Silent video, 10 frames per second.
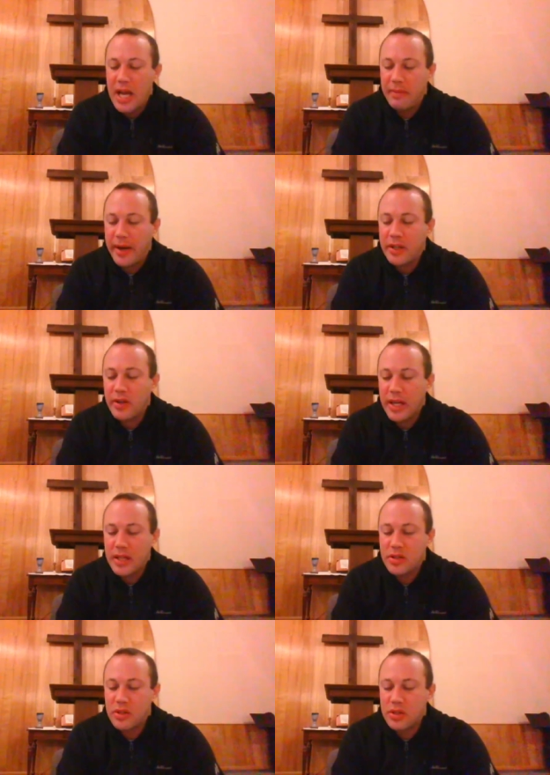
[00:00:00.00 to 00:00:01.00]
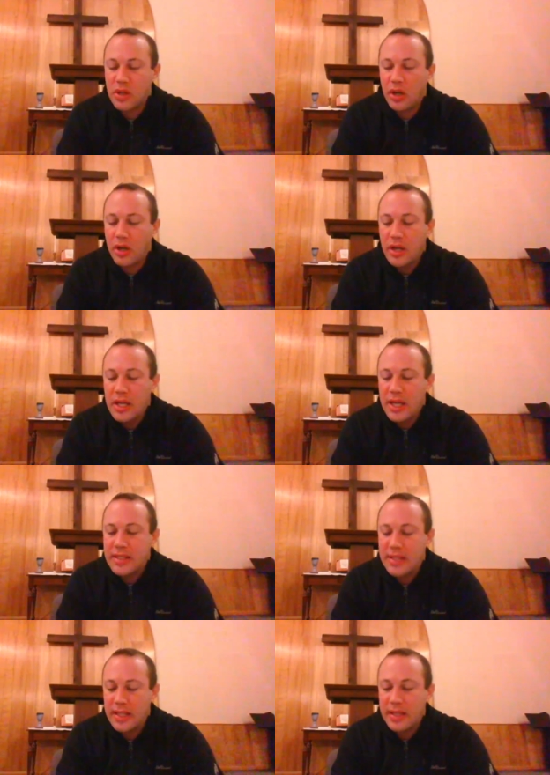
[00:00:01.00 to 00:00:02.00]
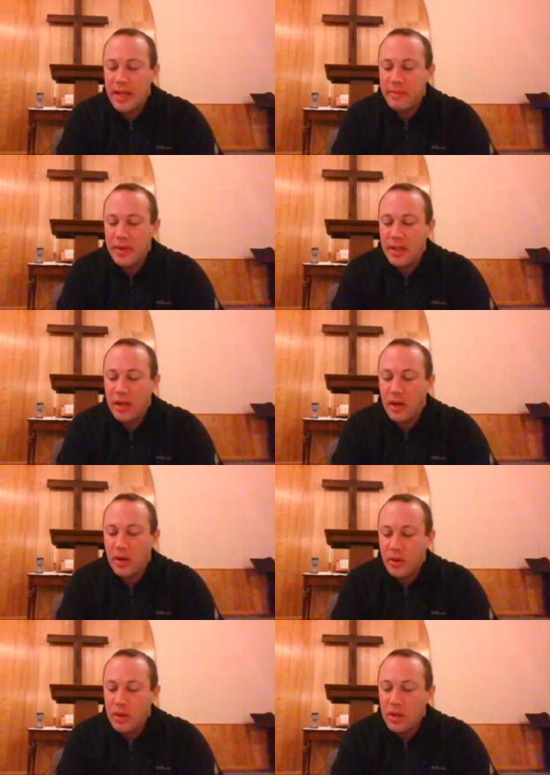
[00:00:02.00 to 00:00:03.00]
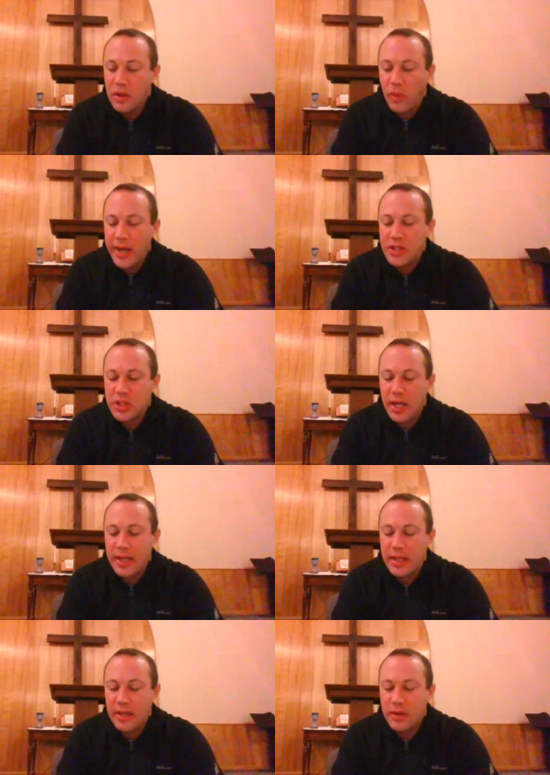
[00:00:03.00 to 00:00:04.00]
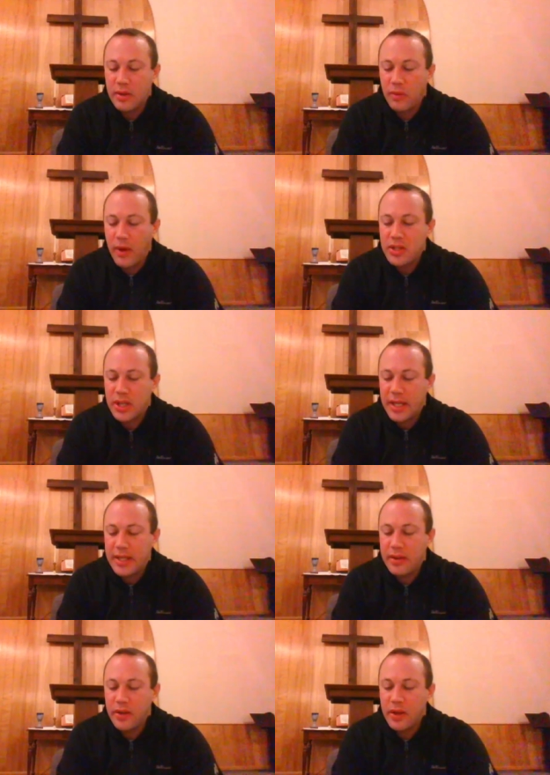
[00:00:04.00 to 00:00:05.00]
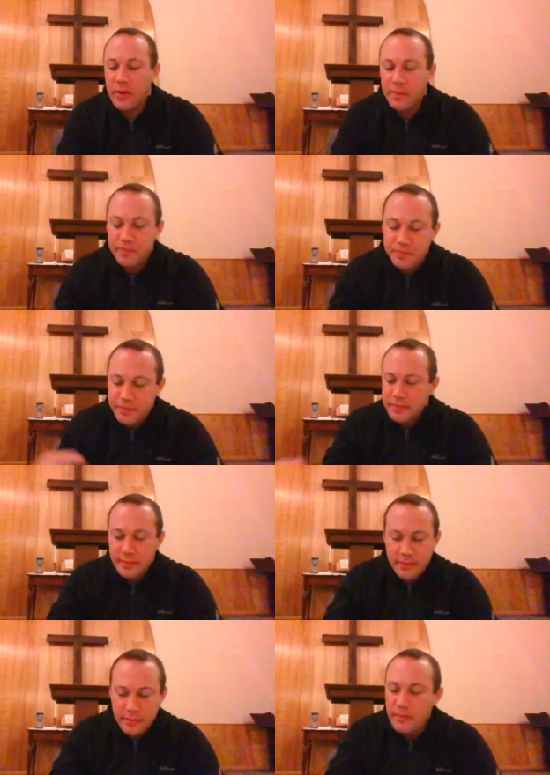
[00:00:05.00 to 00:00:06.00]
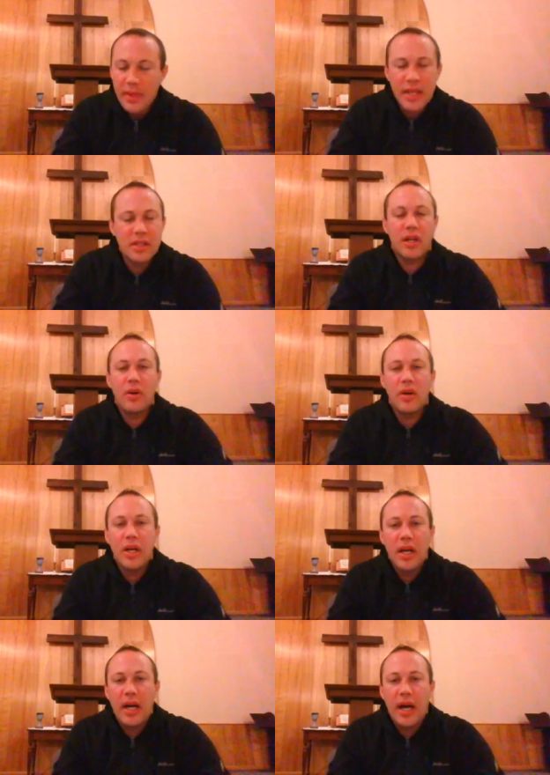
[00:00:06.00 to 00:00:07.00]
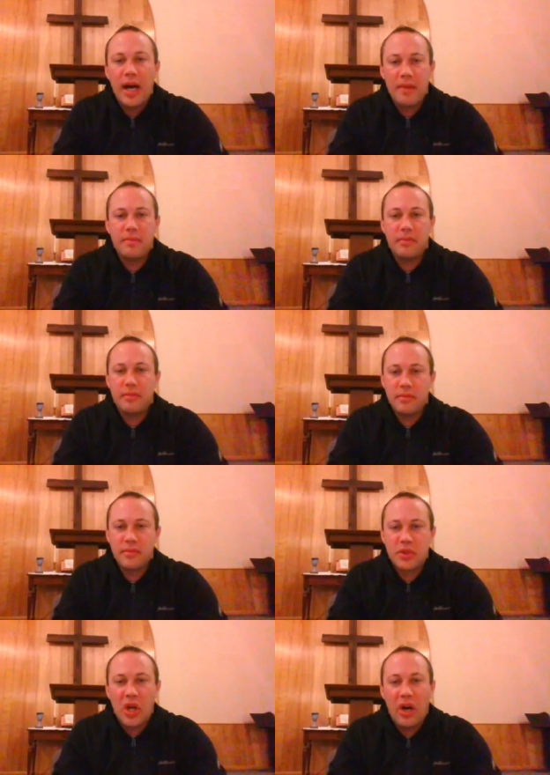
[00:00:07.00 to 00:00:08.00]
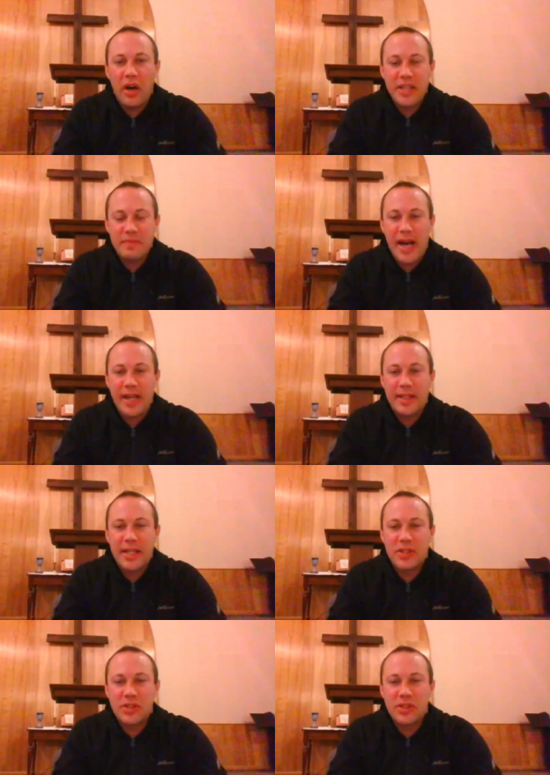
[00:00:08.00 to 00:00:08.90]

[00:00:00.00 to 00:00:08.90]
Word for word: And Michal answered Saul, He said, Let me go. Why should I, ki- why should I kill you? And so um, Saul is mad that his